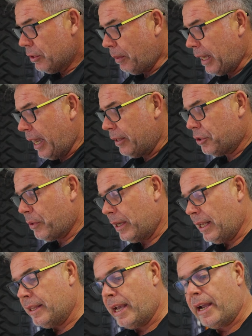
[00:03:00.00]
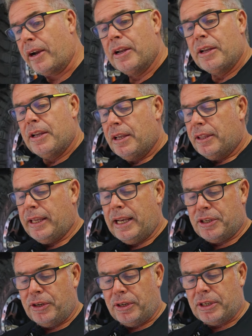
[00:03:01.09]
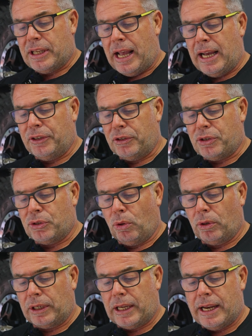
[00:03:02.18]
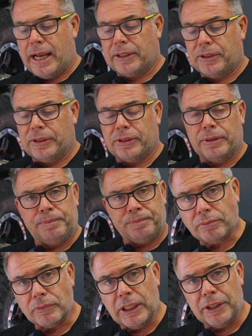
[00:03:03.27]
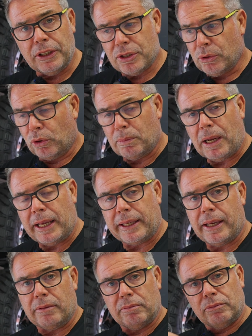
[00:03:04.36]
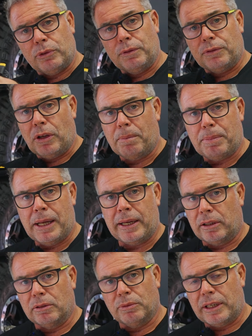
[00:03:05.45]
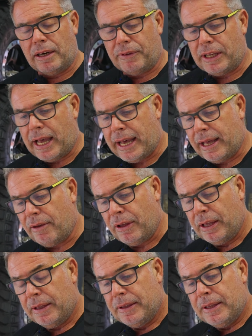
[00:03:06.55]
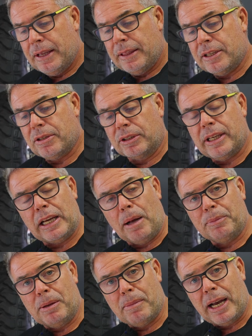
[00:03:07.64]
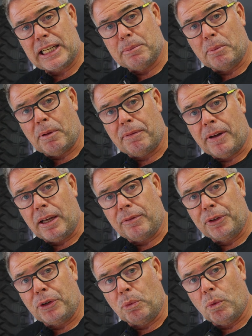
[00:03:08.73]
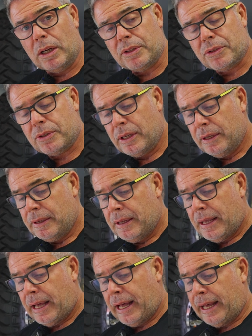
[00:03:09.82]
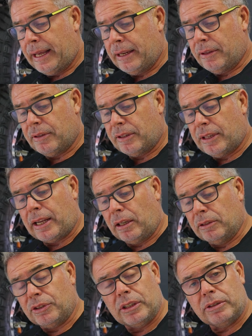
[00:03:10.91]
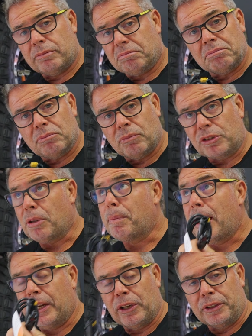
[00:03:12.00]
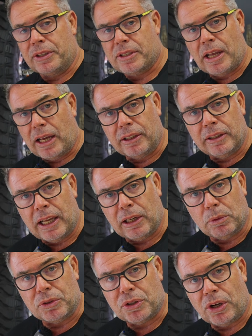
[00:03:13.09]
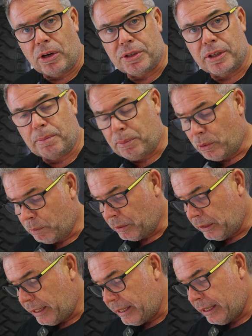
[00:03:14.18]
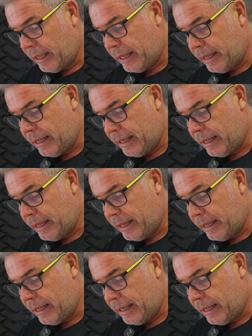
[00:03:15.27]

So again, straight in there. These are your standard solar connectors into a solar blanket, rooftop panel, whatever you have. This will take up to a maximum of 500 watts, and that'll just, depending on the sun, it will charge it appropriately.